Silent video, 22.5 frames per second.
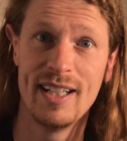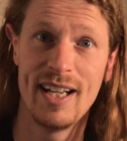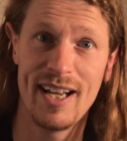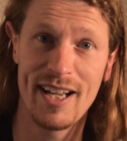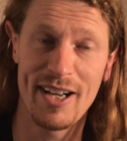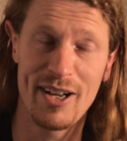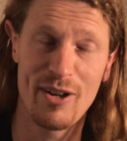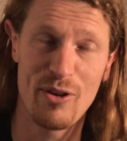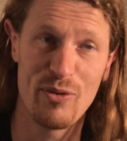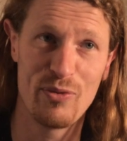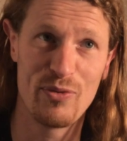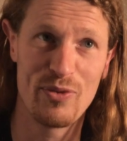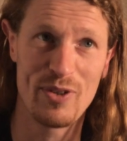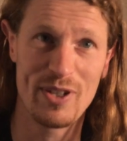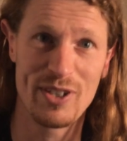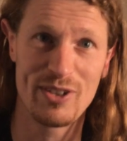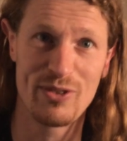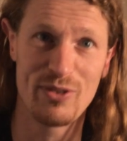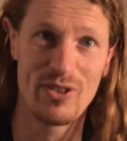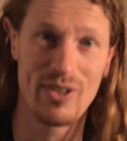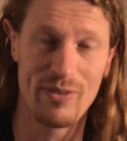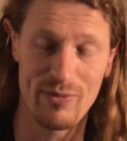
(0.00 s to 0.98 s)
at our
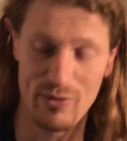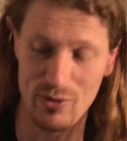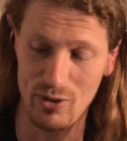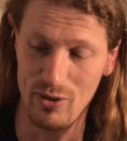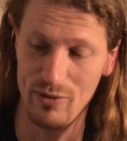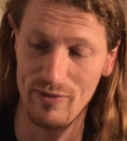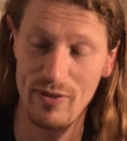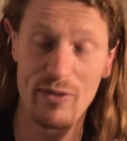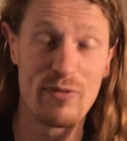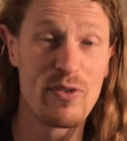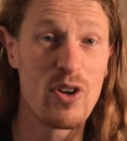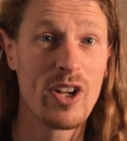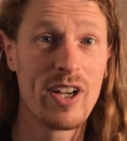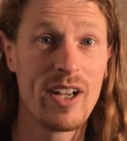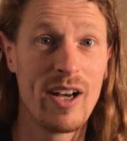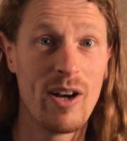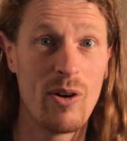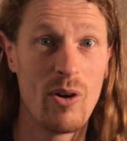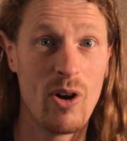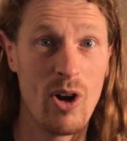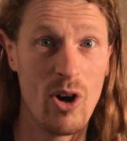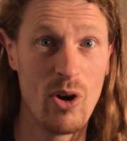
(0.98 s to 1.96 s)
festival, we've got
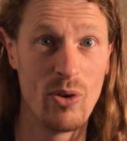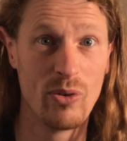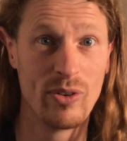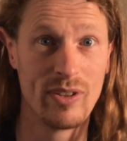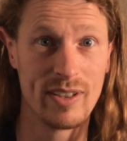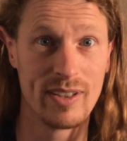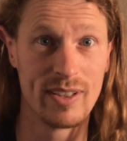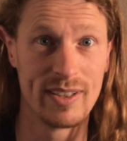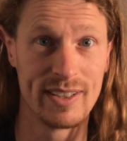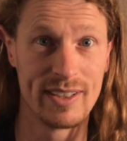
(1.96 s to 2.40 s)
our own